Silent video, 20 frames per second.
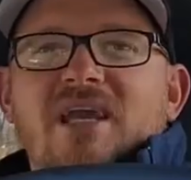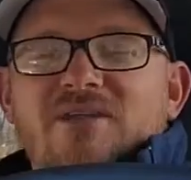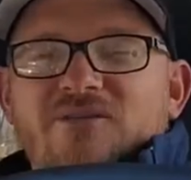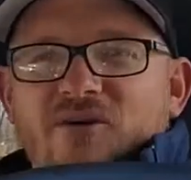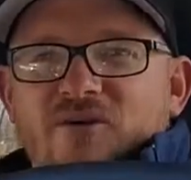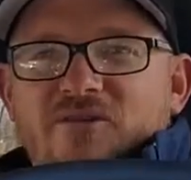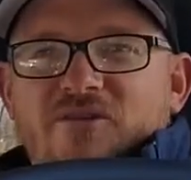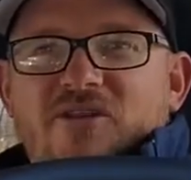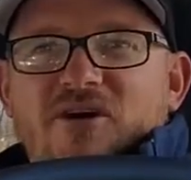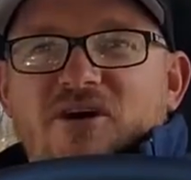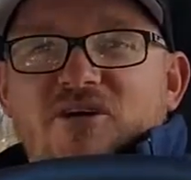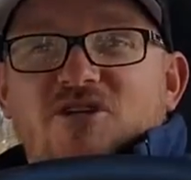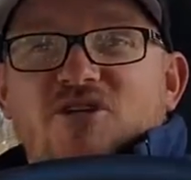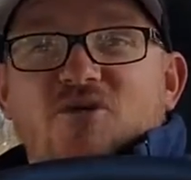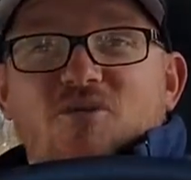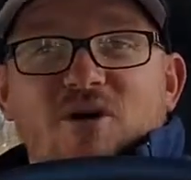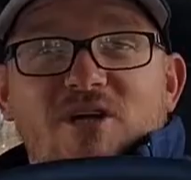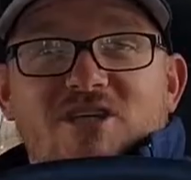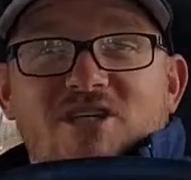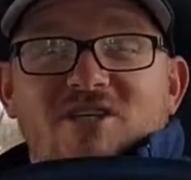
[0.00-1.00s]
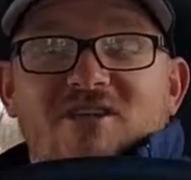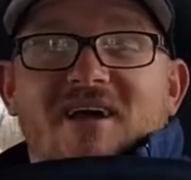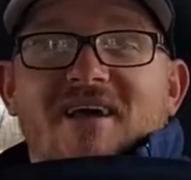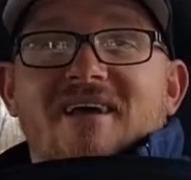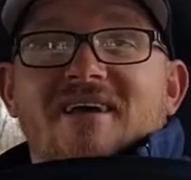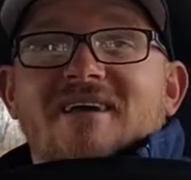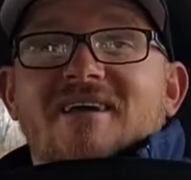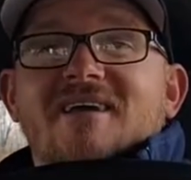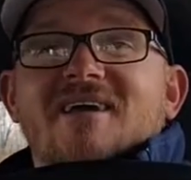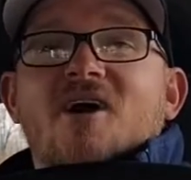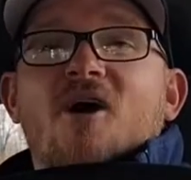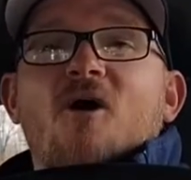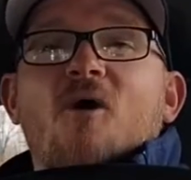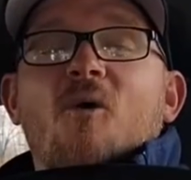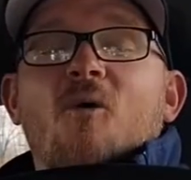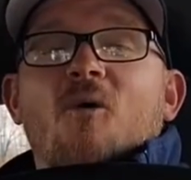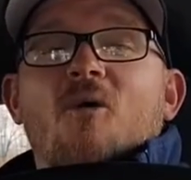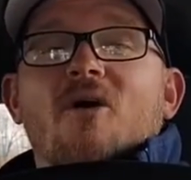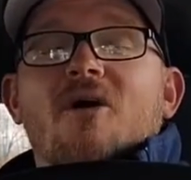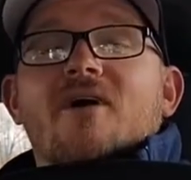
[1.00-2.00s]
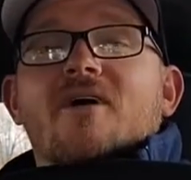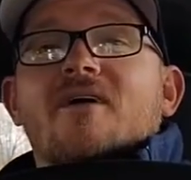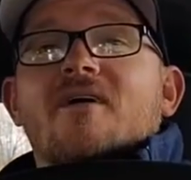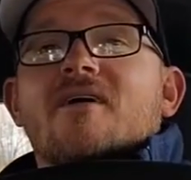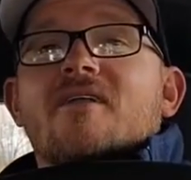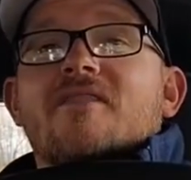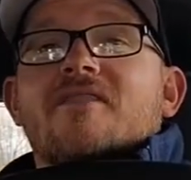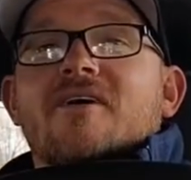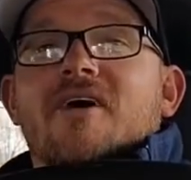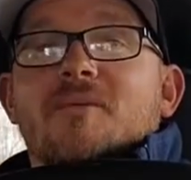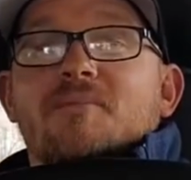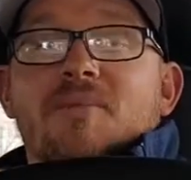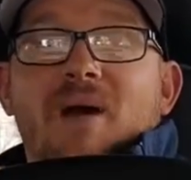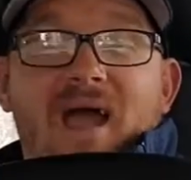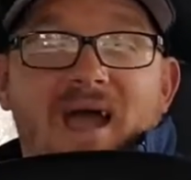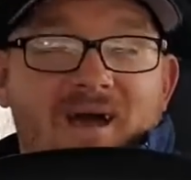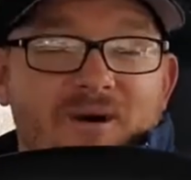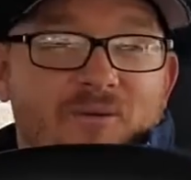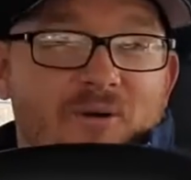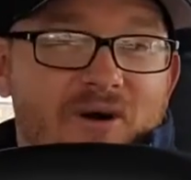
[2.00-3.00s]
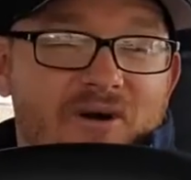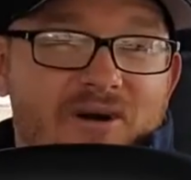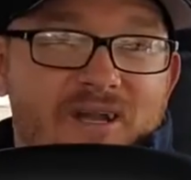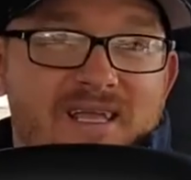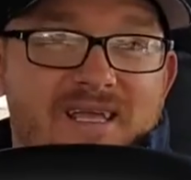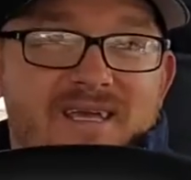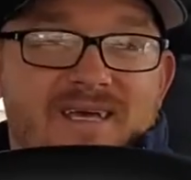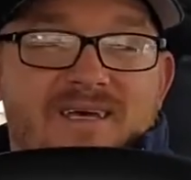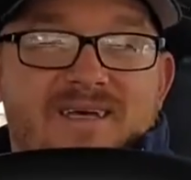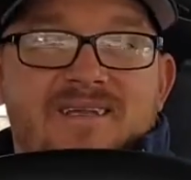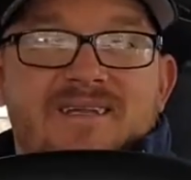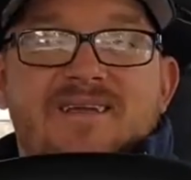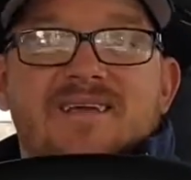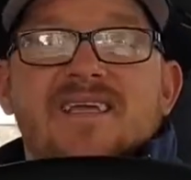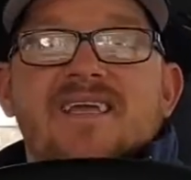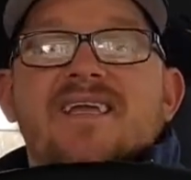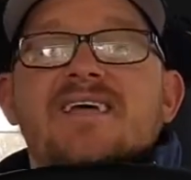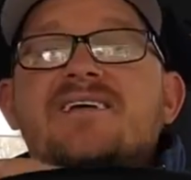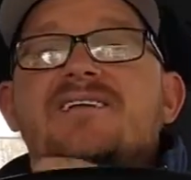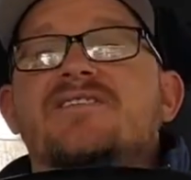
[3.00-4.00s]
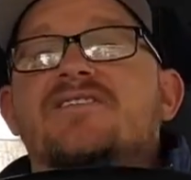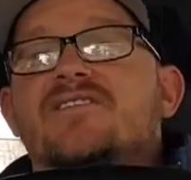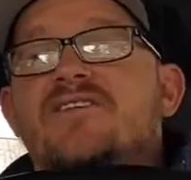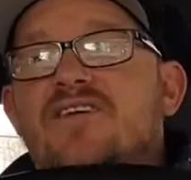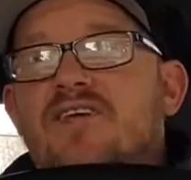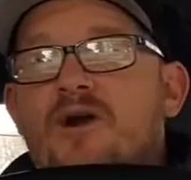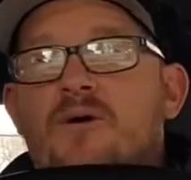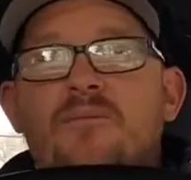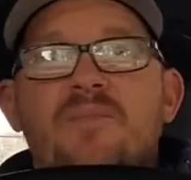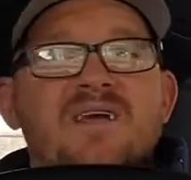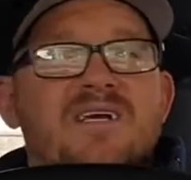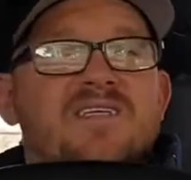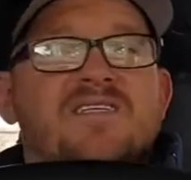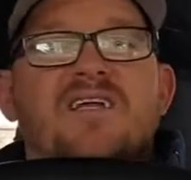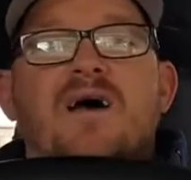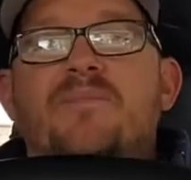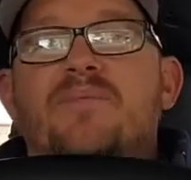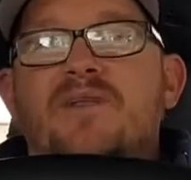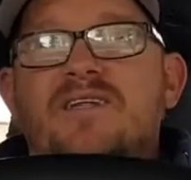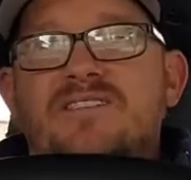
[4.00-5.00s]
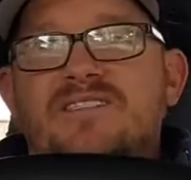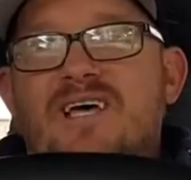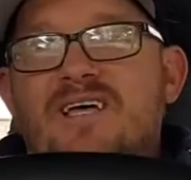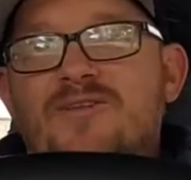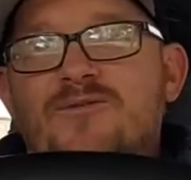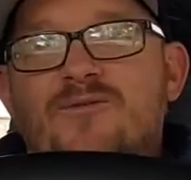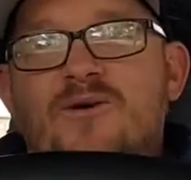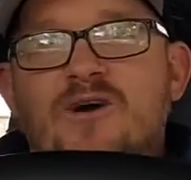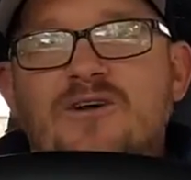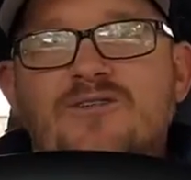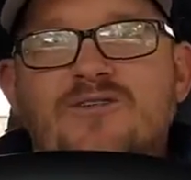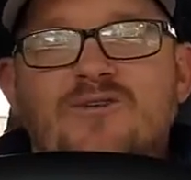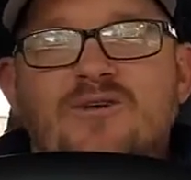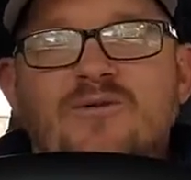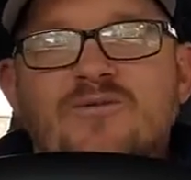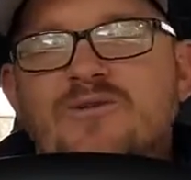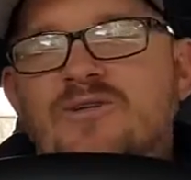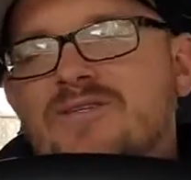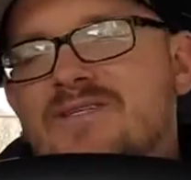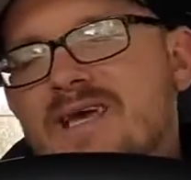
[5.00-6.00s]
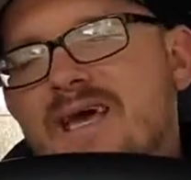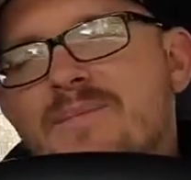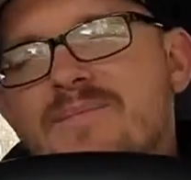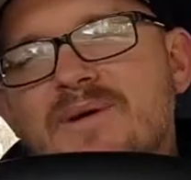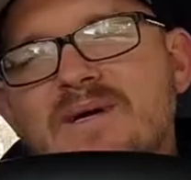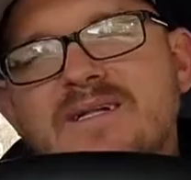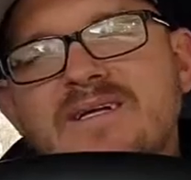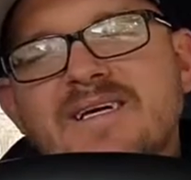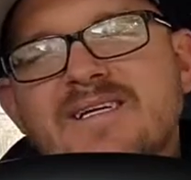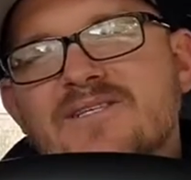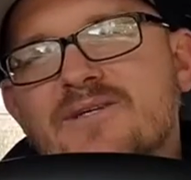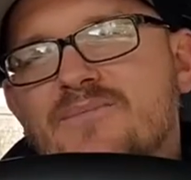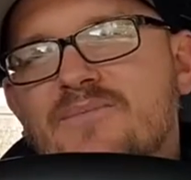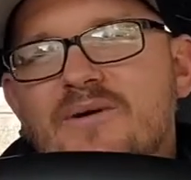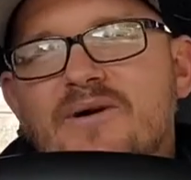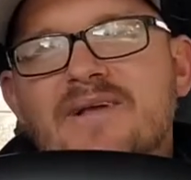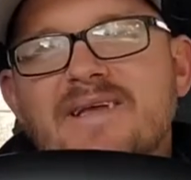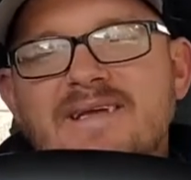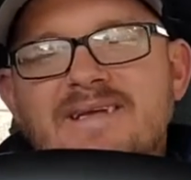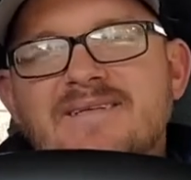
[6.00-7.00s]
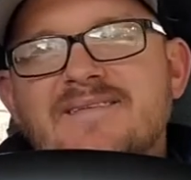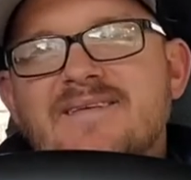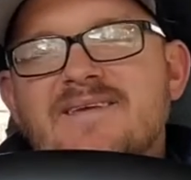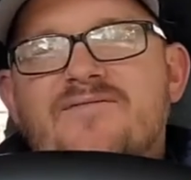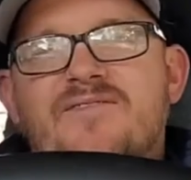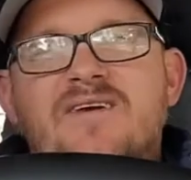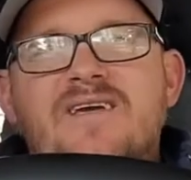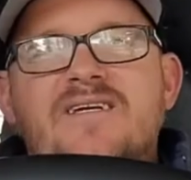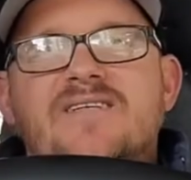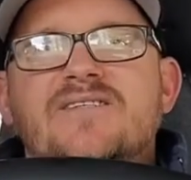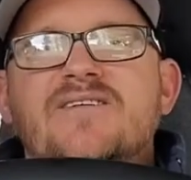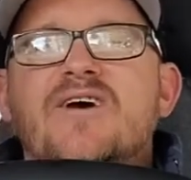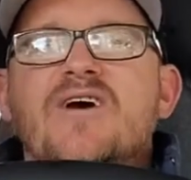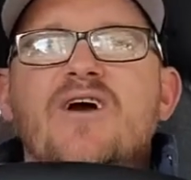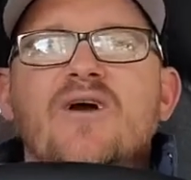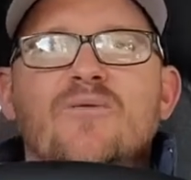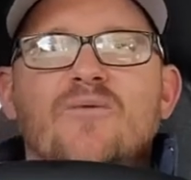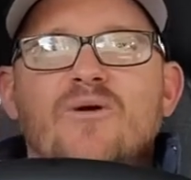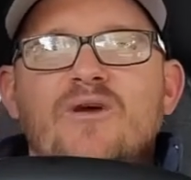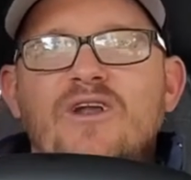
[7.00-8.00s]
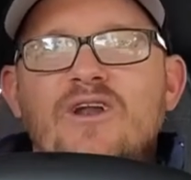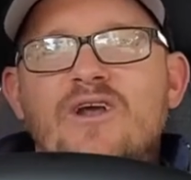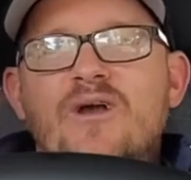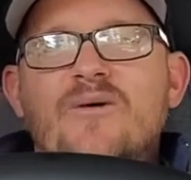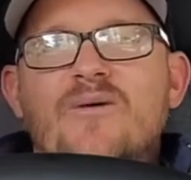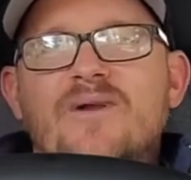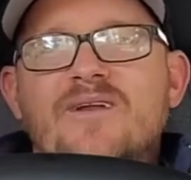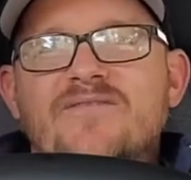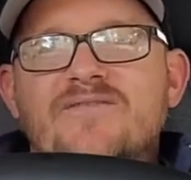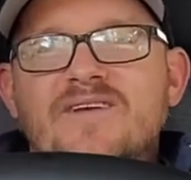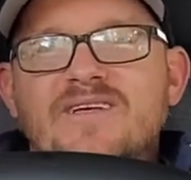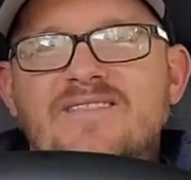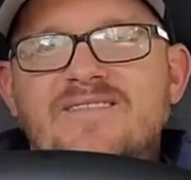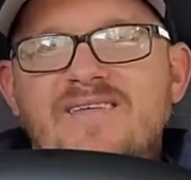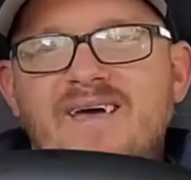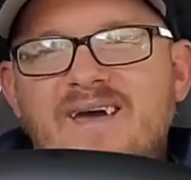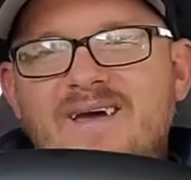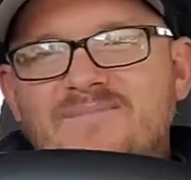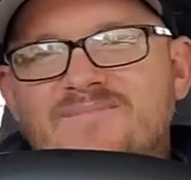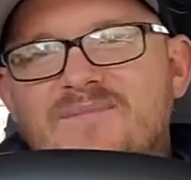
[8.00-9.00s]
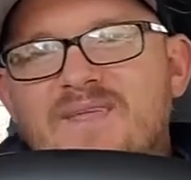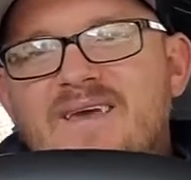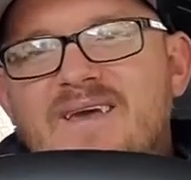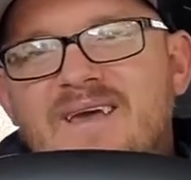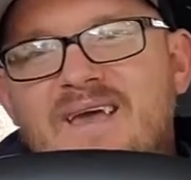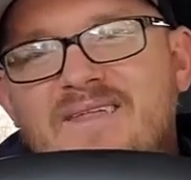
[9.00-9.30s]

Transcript: either the switch leg or the power in is, you know, mixed up and it's on the wrong screw. So typically it's a pretty easy fix. We're going to go in and fix that.